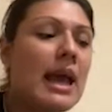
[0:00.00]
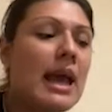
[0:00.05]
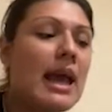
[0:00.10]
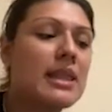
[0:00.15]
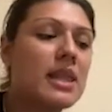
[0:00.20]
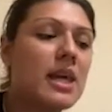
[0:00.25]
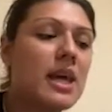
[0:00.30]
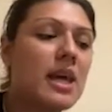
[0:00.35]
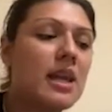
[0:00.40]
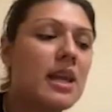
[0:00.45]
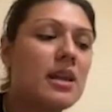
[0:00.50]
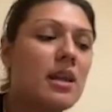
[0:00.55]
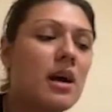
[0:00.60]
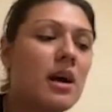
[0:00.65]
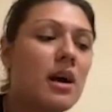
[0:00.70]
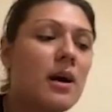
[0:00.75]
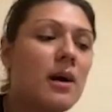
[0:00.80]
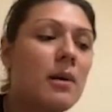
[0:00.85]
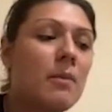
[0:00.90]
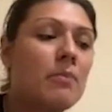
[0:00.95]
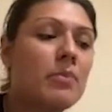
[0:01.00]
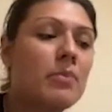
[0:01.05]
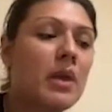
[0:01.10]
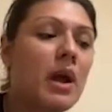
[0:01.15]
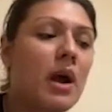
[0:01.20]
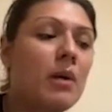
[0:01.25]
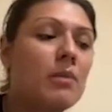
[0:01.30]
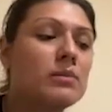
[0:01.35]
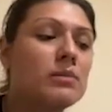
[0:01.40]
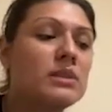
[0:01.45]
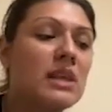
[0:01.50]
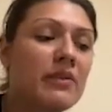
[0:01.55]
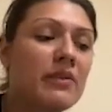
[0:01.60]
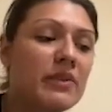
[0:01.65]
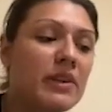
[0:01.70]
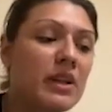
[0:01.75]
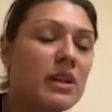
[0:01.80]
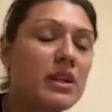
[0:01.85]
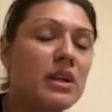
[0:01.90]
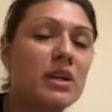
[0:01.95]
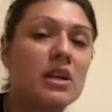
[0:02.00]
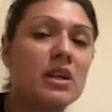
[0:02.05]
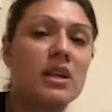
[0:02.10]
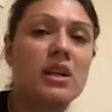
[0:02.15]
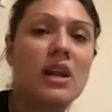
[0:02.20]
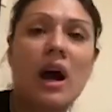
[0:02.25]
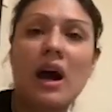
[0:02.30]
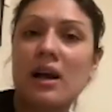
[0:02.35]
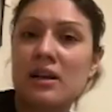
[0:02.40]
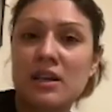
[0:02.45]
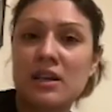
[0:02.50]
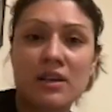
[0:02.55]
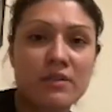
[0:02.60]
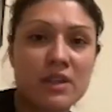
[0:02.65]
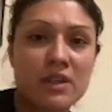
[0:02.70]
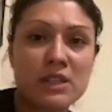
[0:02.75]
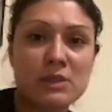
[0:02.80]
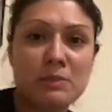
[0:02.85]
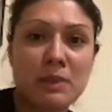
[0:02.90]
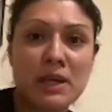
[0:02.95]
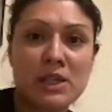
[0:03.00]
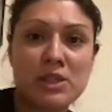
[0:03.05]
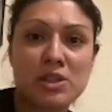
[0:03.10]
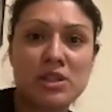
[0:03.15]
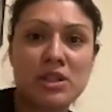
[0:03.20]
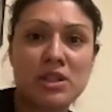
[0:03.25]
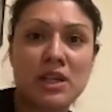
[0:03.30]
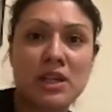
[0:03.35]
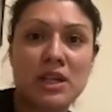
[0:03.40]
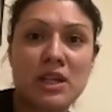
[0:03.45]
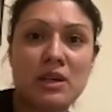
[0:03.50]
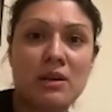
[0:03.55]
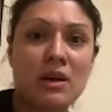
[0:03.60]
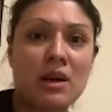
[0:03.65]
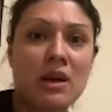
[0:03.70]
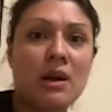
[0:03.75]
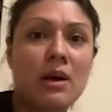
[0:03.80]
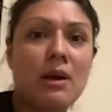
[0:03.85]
and then I'm definitely going to not give this patient any